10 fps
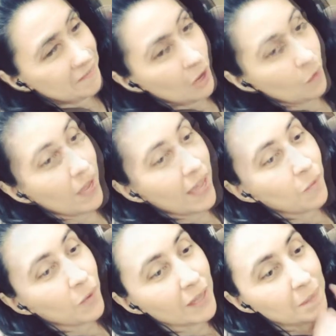Okay,
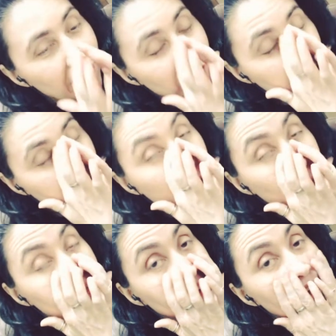well, I made it through the
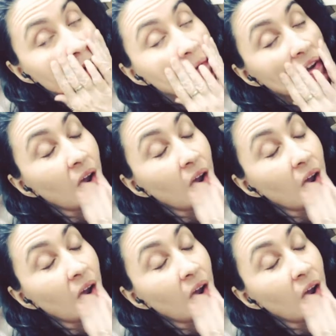whole thing, but